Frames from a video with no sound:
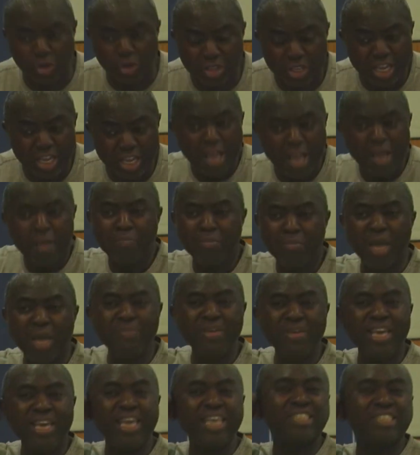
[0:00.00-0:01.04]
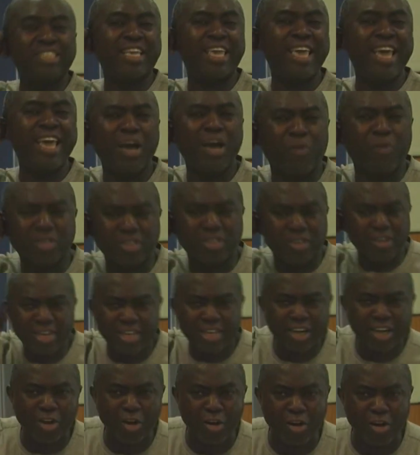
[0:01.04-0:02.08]
Maybe his hair was already gone.
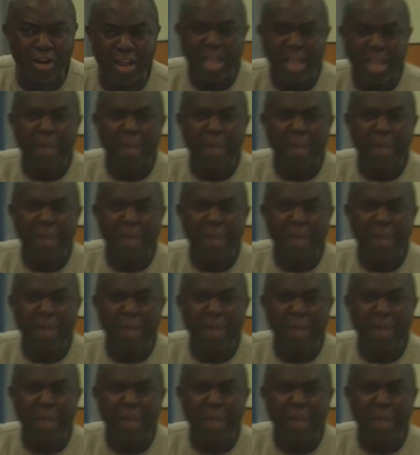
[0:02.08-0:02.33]
Maybe